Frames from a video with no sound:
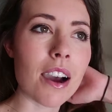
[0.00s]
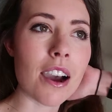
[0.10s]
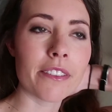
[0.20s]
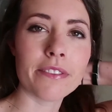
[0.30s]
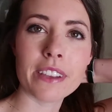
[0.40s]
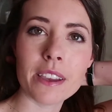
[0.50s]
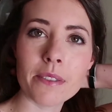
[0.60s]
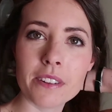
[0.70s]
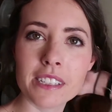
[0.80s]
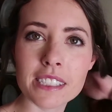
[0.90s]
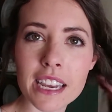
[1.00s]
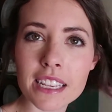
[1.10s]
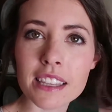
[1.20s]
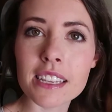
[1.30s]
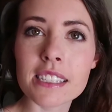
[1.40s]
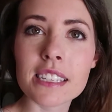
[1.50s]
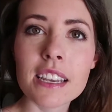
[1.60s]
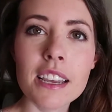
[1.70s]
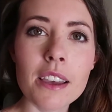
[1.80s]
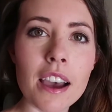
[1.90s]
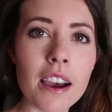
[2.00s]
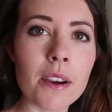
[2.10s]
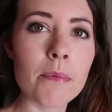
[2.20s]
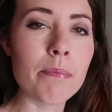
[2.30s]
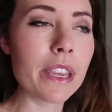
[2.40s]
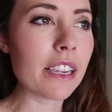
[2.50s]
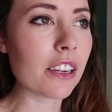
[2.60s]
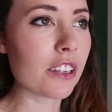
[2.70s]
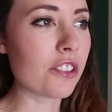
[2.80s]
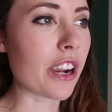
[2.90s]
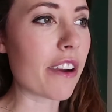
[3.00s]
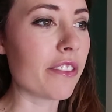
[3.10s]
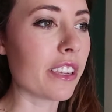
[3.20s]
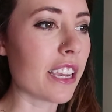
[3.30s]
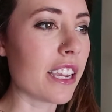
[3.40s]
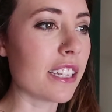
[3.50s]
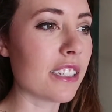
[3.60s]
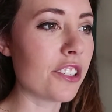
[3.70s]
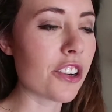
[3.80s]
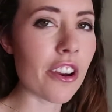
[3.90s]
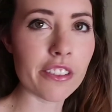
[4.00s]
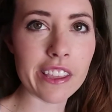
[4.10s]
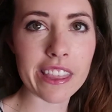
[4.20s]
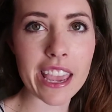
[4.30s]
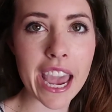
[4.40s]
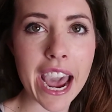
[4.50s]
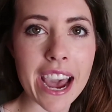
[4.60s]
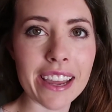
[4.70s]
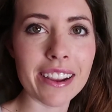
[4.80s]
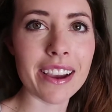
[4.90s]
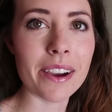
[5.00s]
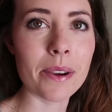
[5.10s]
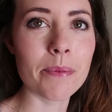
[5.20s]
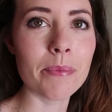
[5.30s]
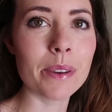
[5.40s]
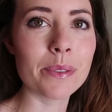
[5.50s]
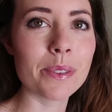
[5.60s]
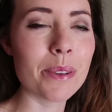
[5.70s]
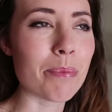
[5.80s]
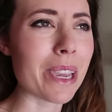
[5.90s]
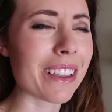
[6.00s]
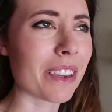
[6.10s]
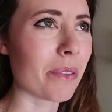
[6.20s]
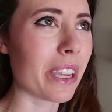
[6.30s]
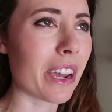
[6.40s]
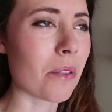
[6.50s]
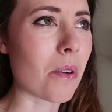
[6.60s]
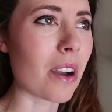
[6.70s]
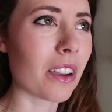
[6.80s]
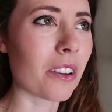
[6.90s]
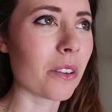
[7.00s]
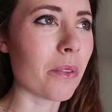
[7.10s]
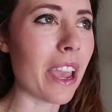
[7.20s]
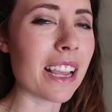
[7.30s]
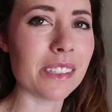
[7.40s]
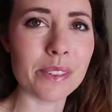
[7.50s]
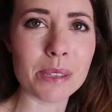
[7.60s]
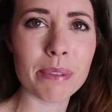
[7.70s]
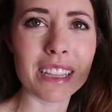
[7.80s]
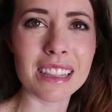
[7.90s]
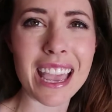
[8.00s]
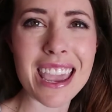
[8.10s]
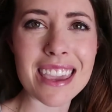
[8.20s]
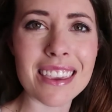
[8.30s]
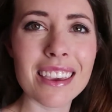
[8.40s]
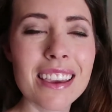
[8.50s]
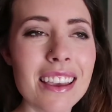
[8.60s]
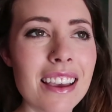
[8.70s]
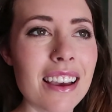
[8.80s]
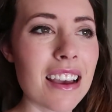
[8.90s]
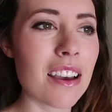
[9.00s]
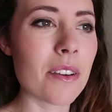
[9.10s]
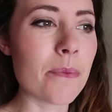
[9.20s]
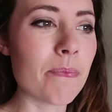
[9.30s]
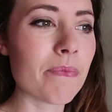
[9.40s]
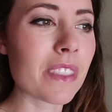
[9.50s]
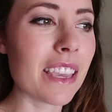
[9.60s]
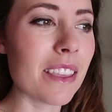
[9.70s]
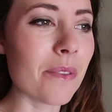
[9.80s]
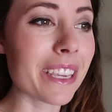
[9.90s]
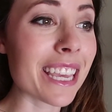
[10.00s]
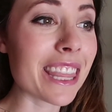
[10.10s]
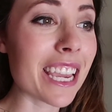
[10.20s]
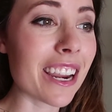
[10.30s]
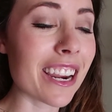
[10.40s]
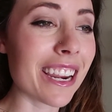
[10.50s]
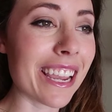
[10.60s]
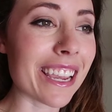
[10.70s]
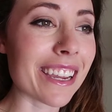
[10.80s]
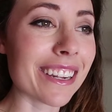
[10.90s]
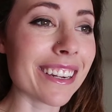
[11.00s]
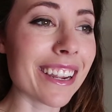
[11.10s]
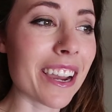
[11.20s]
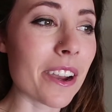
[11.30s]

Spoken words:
off. It was like this big extravagant show that they had. It was really big. Like, we had to walk a good ways. There was a big lake. And then we get there, and